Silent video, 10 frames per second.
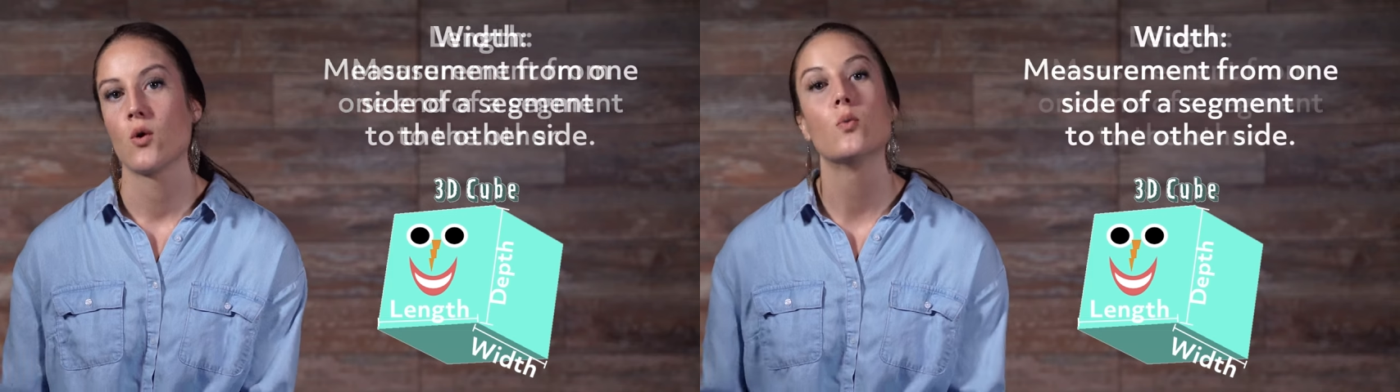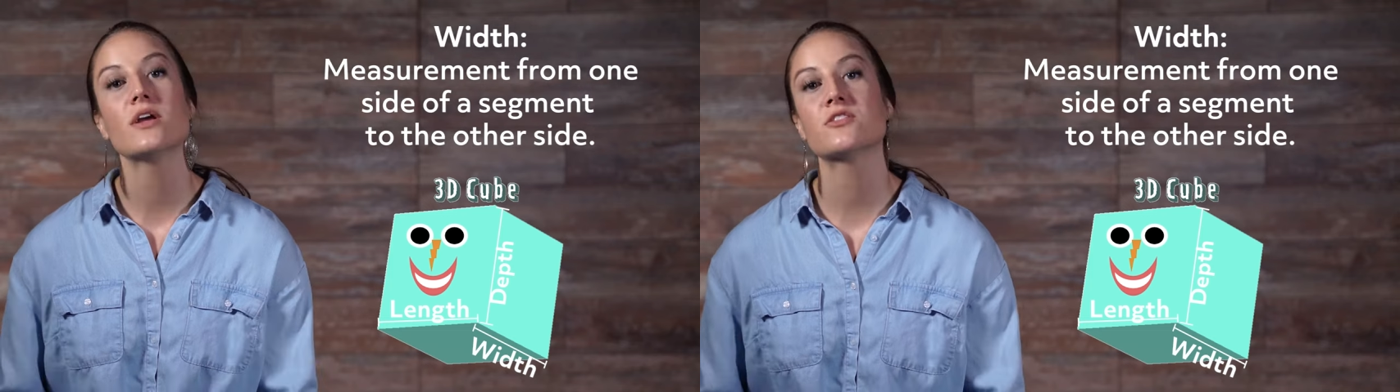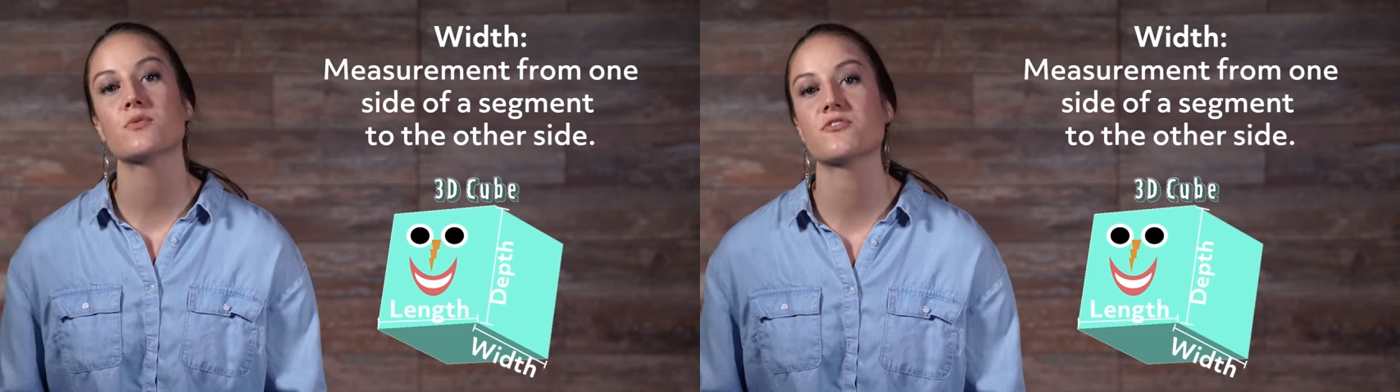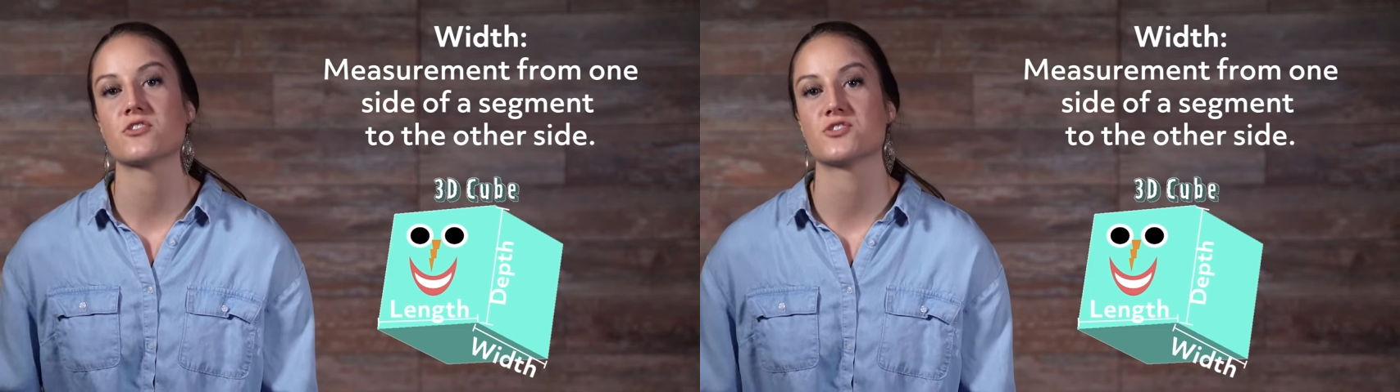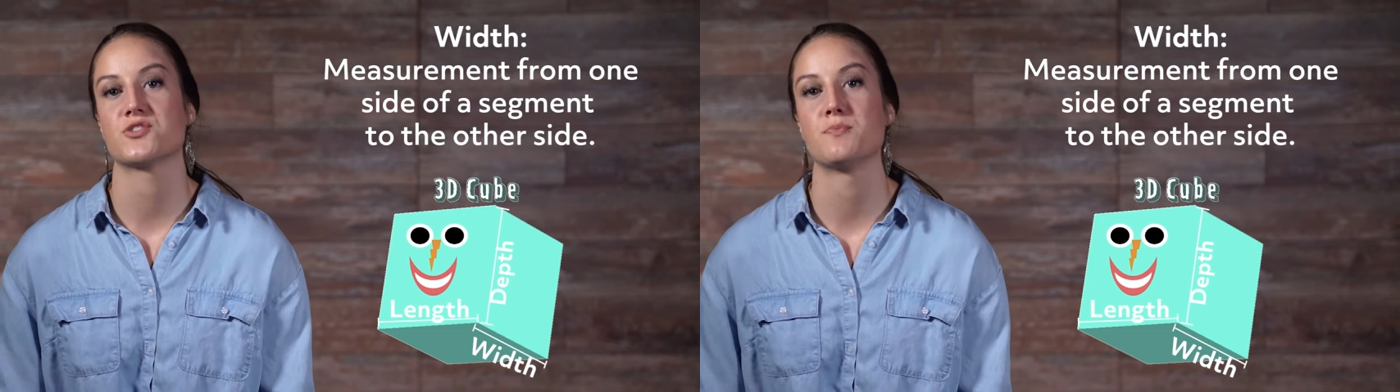Width
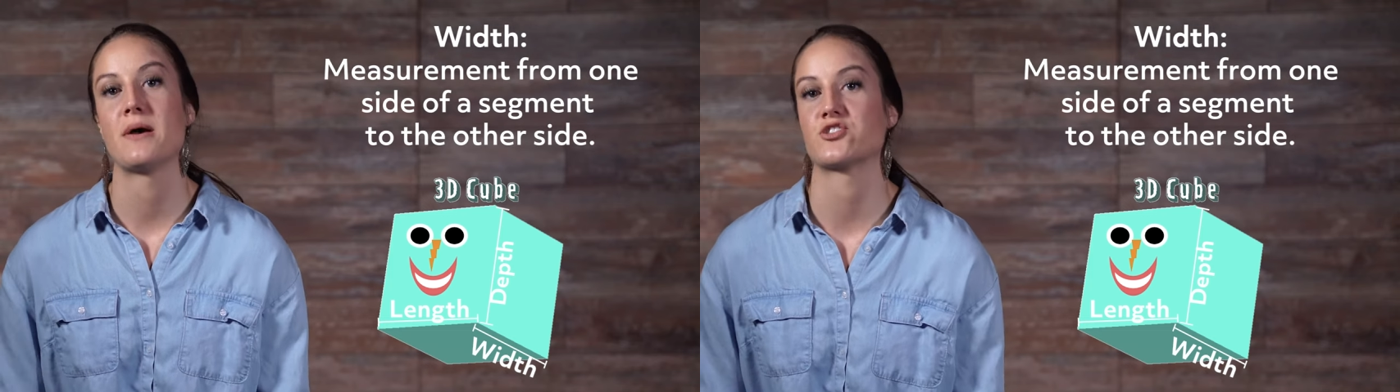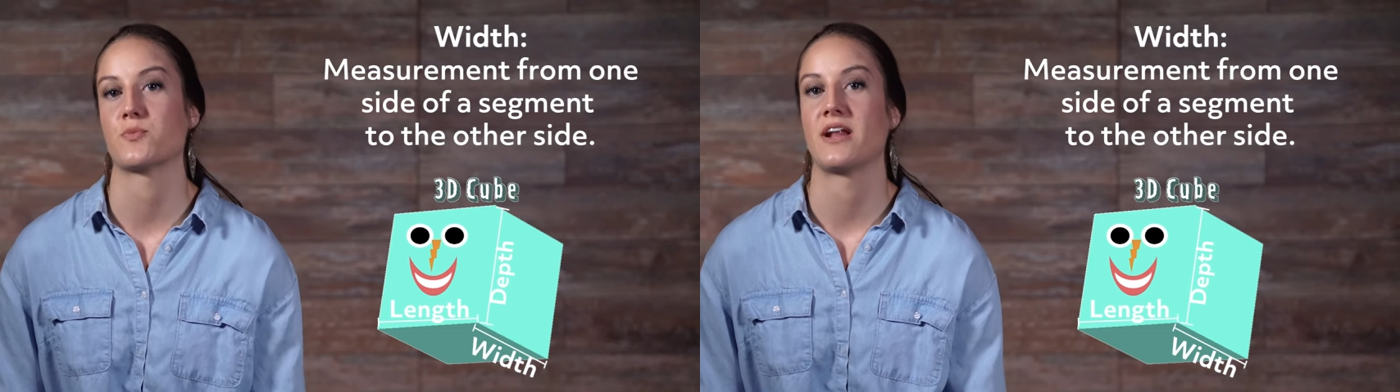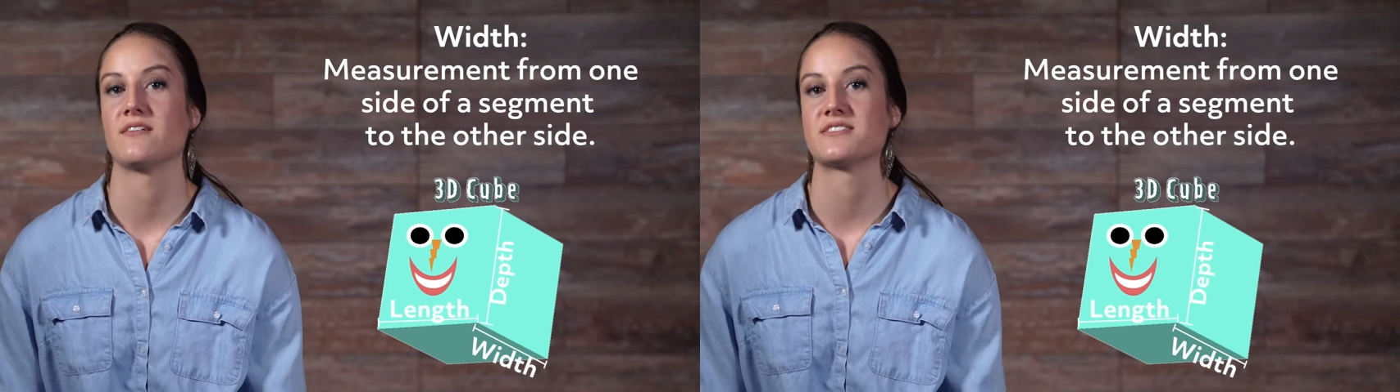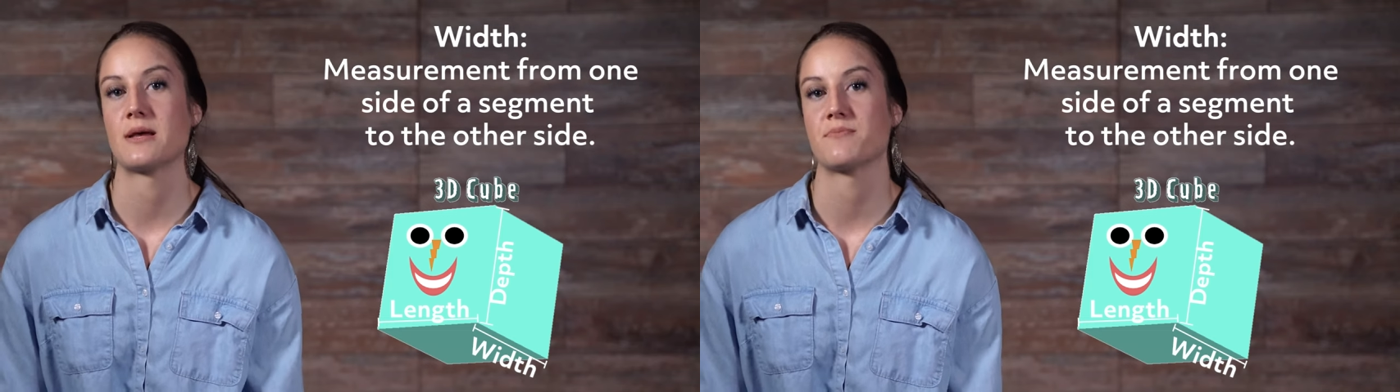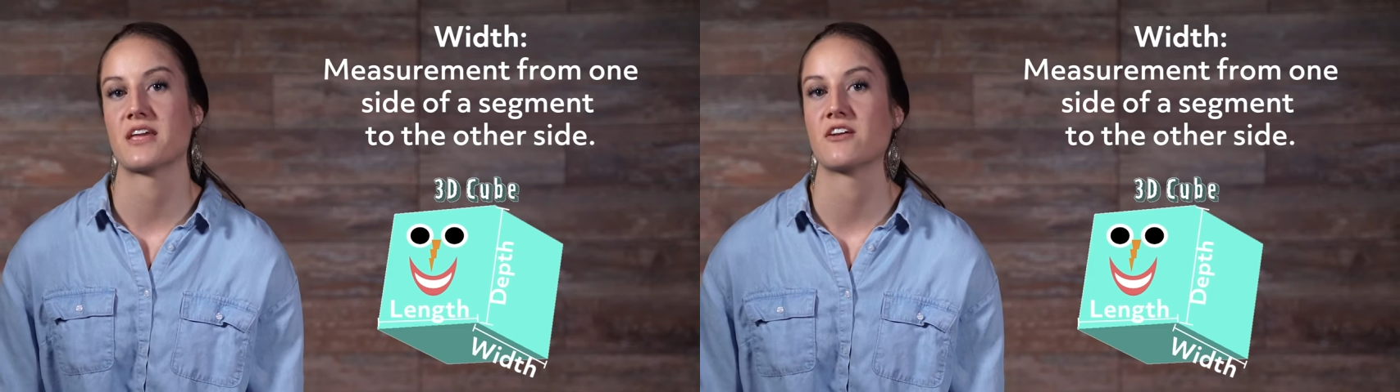refers to measurement of
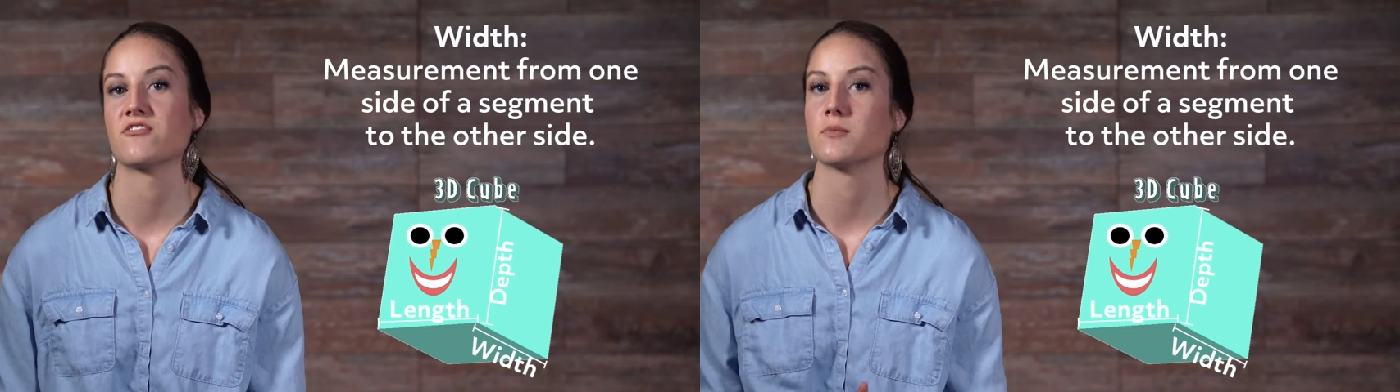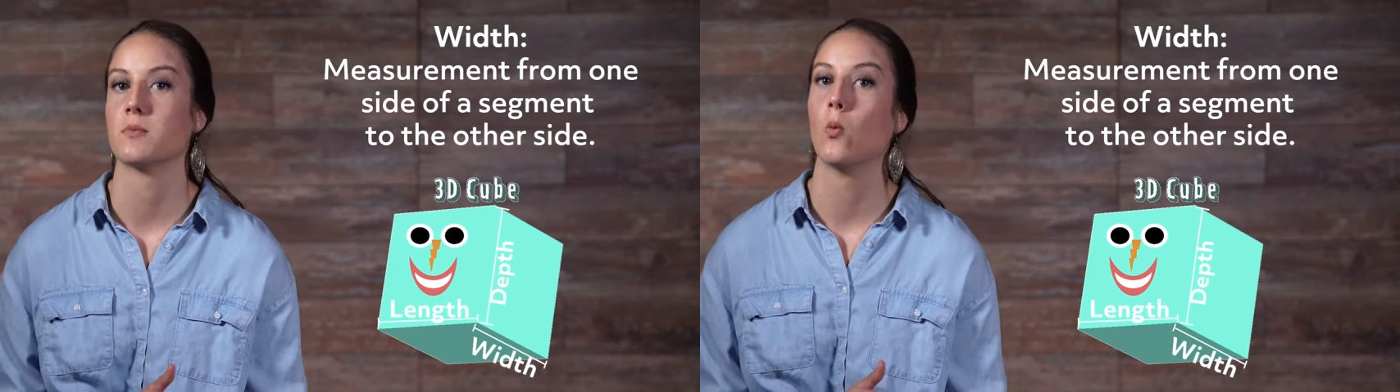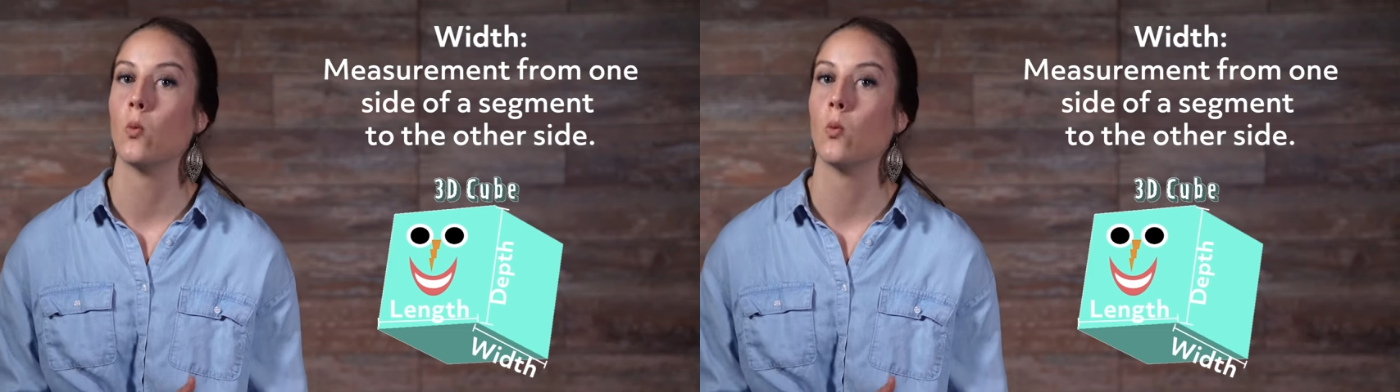something from